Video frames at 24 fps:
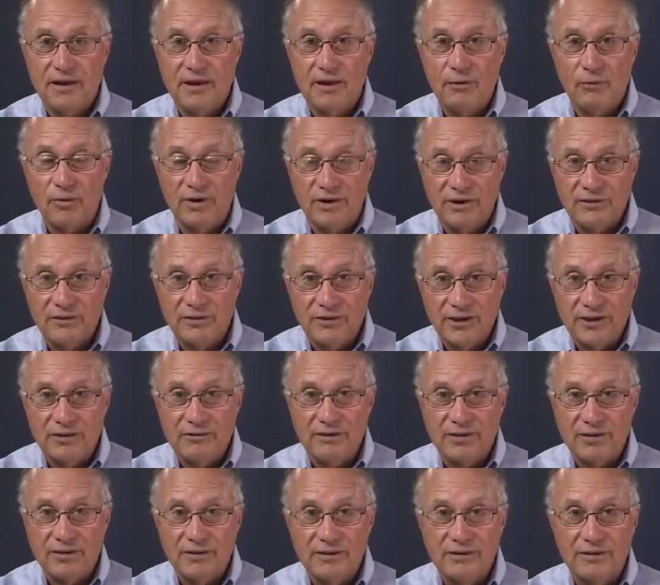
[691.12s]
What do you think of
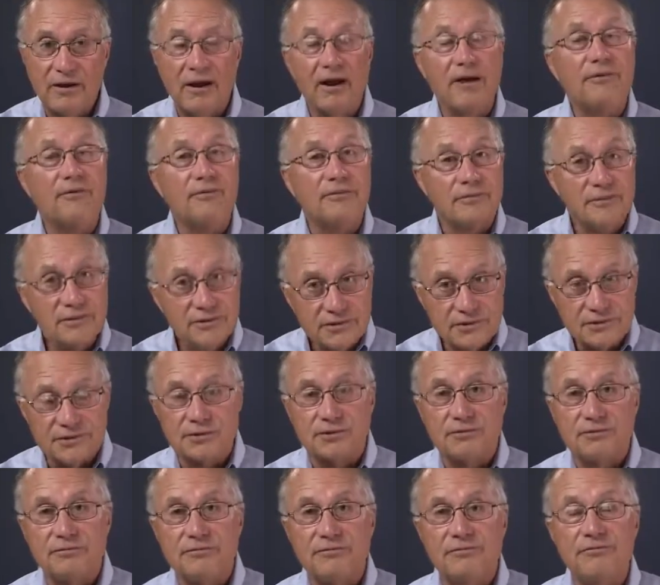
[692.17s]
it? Oh, this is
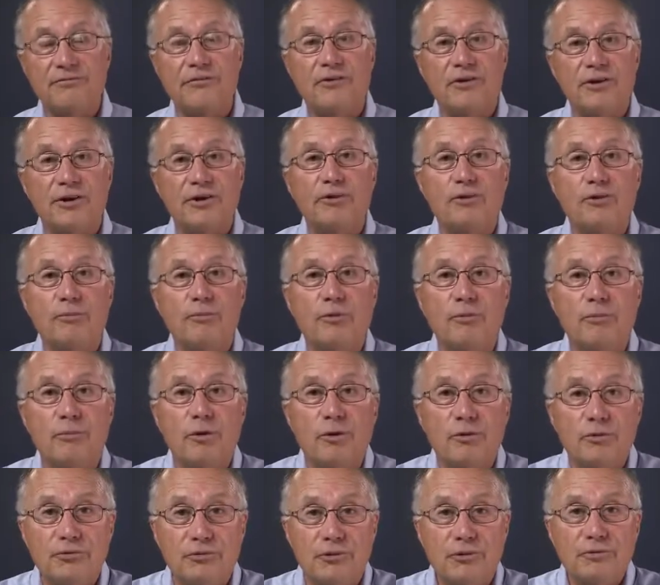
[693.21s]
a very good
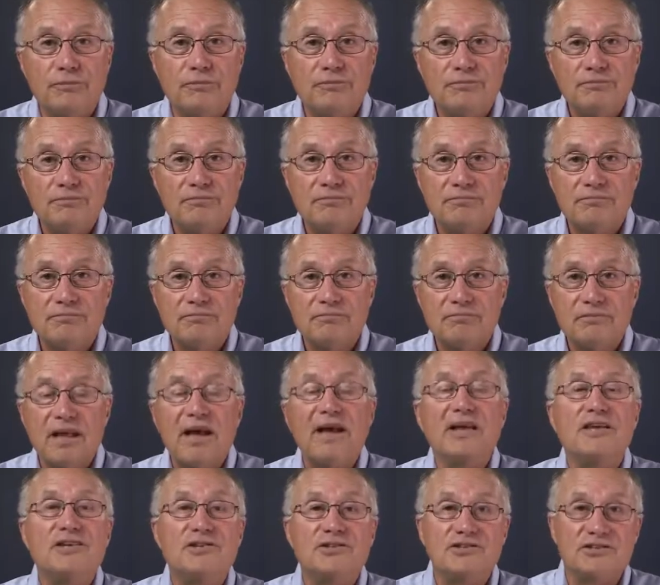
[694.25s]
proposal.
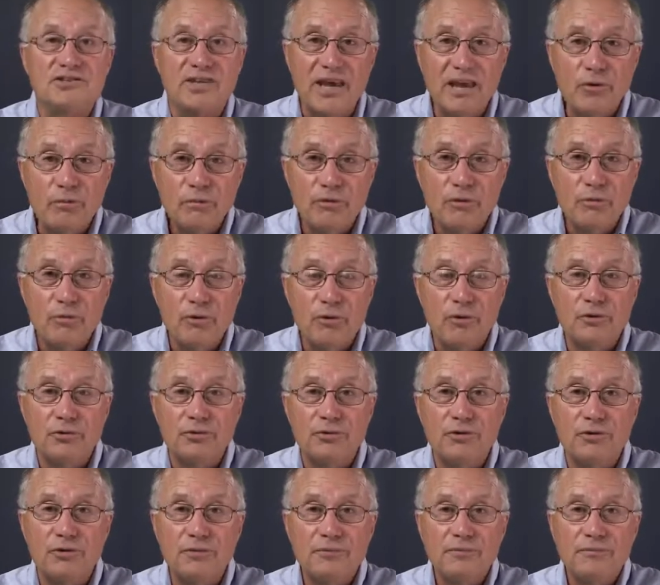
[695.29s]
Same
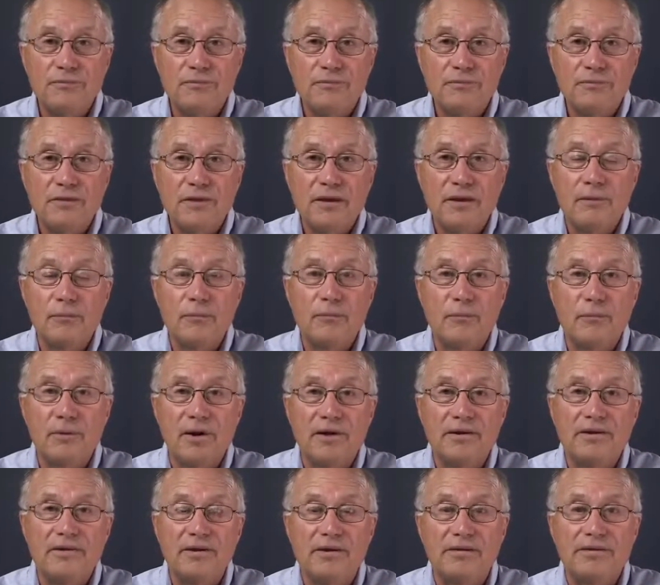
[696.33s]
proposal,
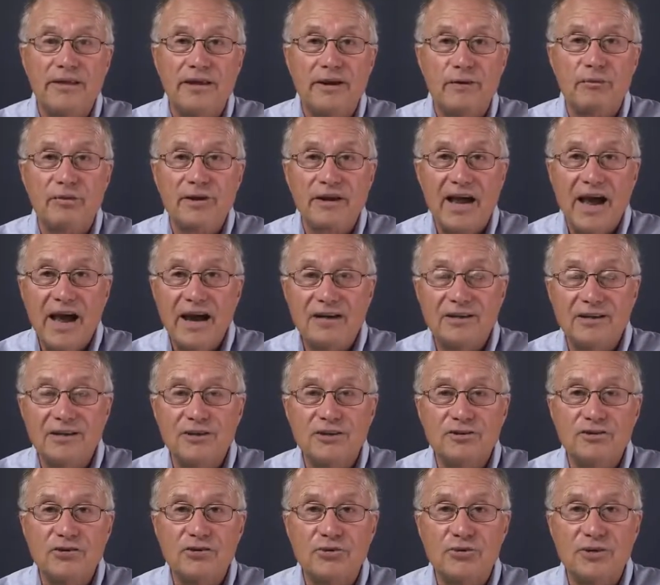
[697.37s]
but they
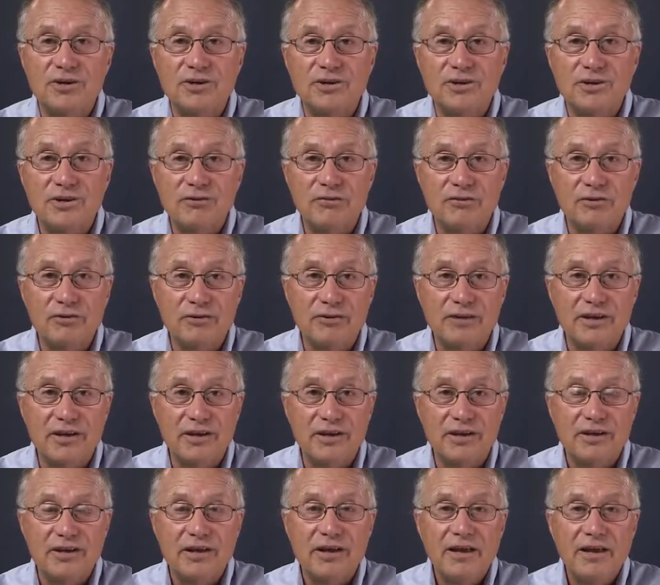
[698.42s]
reacted to it
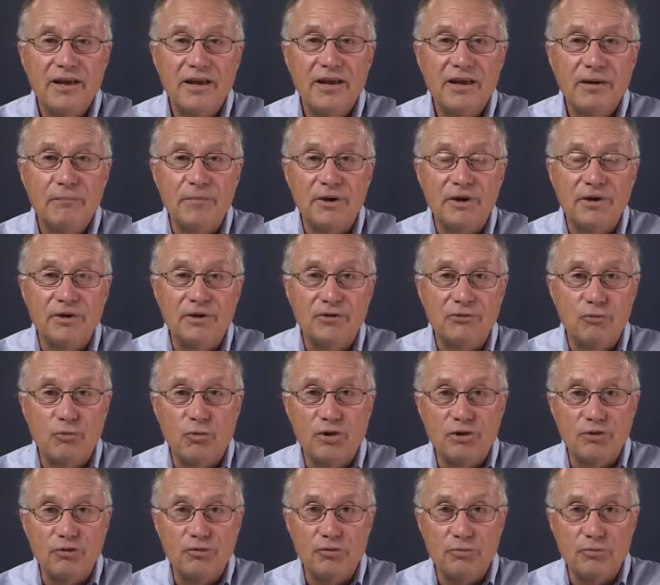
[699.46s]
differently because
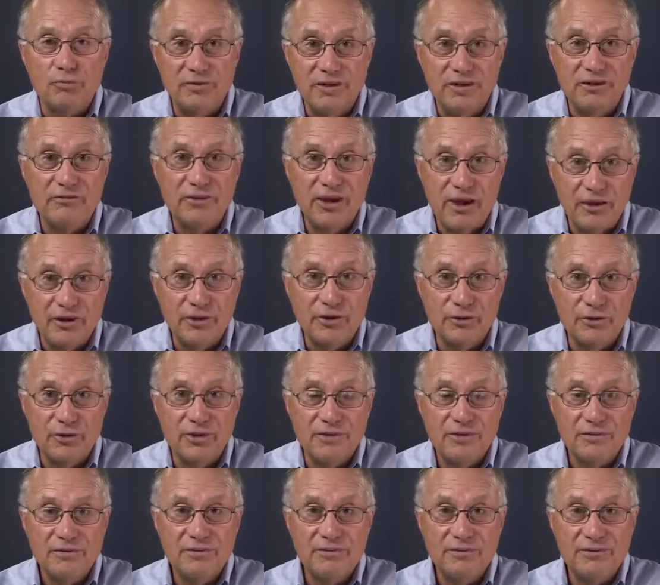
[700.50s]
one group devalued
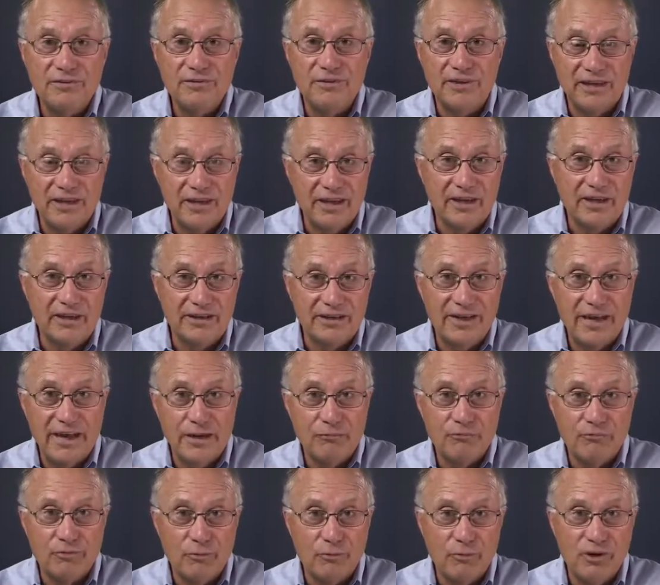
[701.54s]
it, thinking it came
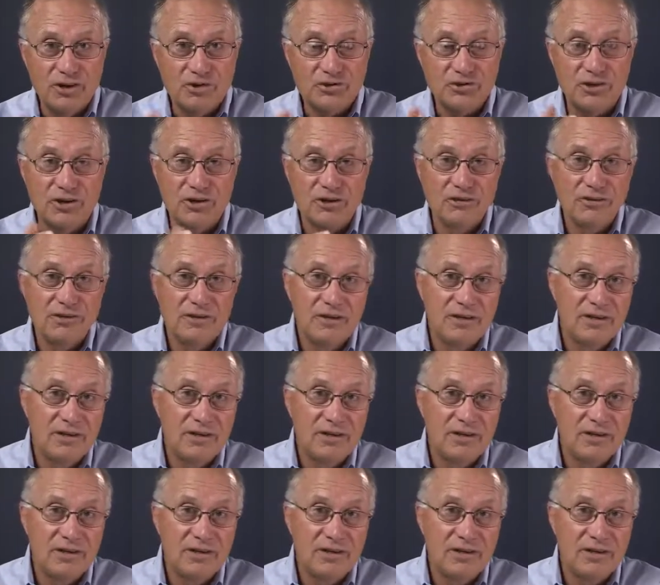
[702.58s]
from Russia.